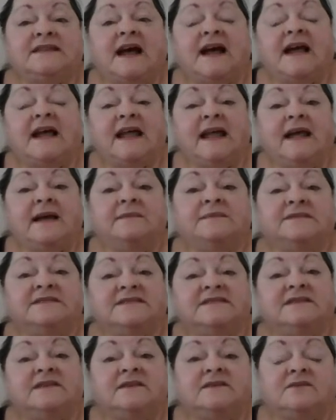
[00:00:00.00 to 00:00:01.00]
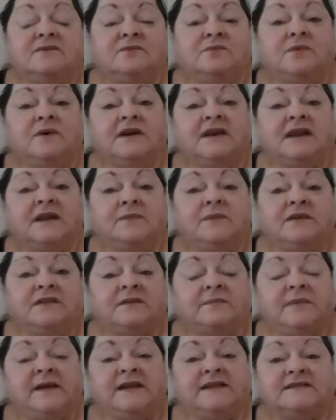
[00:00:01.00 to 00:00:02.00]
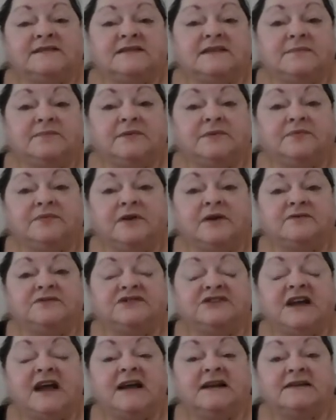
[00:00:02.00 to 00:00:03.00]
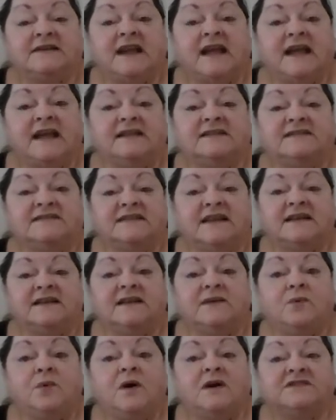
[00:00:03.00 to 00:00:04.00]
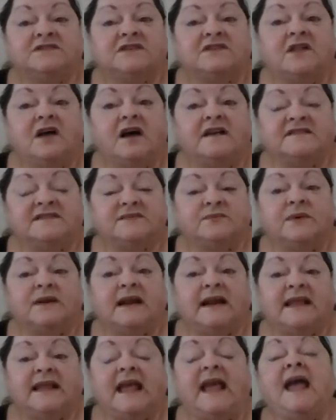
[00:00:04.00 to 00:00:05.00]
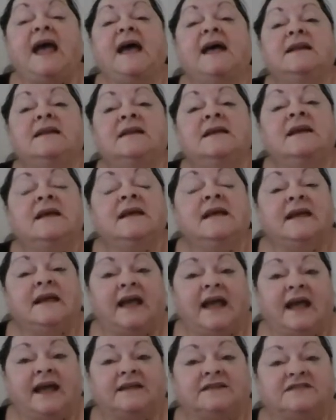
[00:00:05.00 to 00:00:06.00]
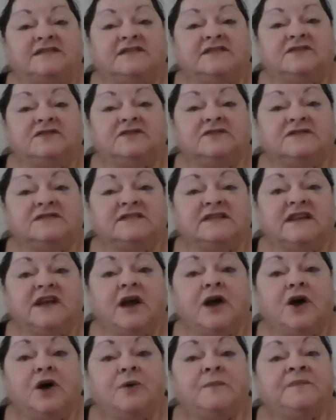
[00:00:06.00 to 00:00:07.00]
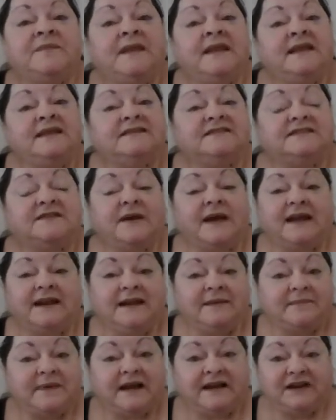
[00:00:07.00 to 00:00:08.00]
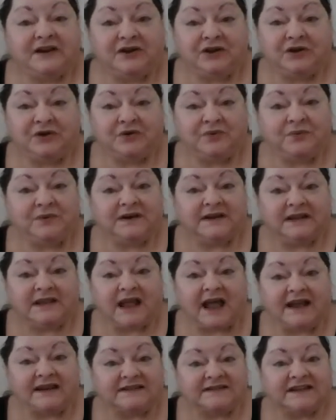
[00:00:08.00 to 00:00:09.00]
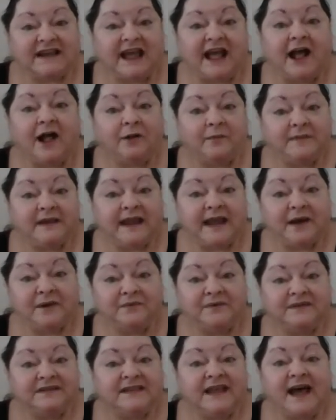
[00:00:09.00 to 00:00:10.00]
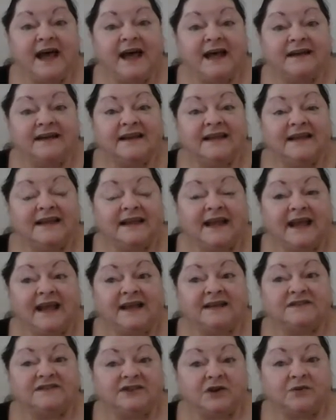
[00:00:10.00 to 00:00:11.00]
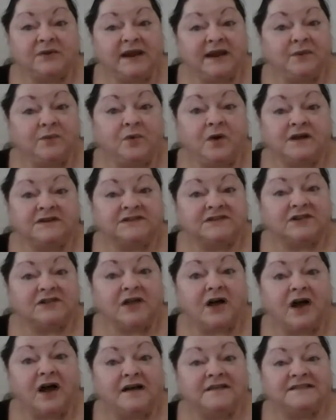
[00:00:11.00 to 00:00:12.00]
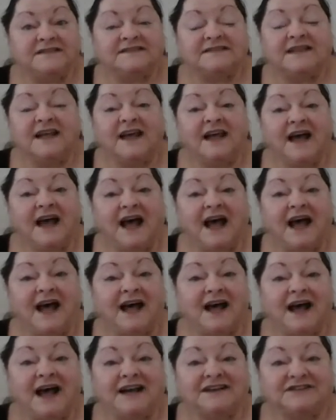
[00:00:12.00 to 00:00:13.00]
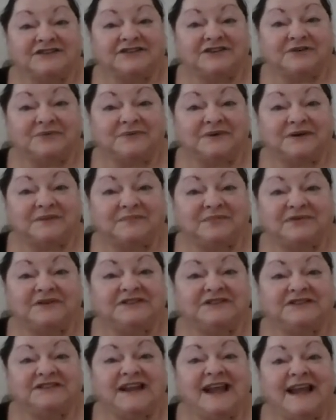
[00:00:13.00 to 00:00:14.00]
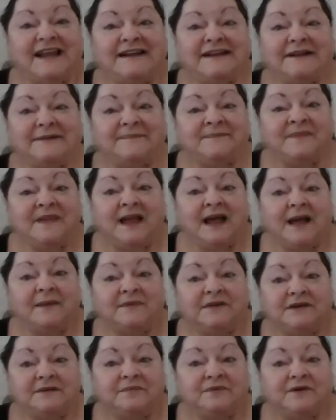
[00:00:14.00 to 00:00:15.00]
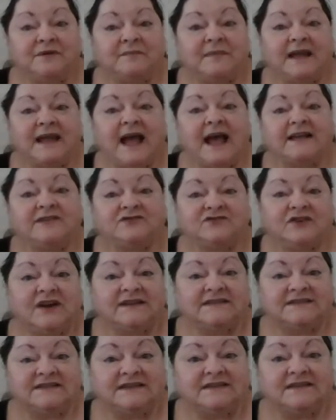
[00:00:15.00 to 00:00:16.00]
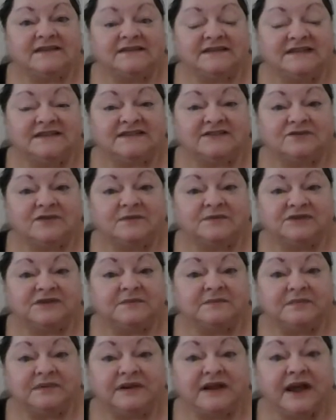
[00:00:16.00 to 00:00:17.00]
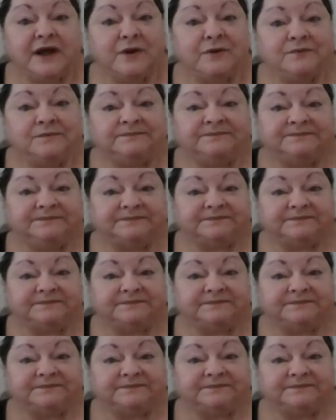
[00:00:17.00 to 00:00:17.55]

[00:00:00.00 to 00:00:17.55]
I am still working with the Pink Slipper Project and sending washcloths when I can, and to the nursing home. So anybody who would like to help me out with that and donate washcloths, I sure would appreciate it. I'm going to put my address in the description below.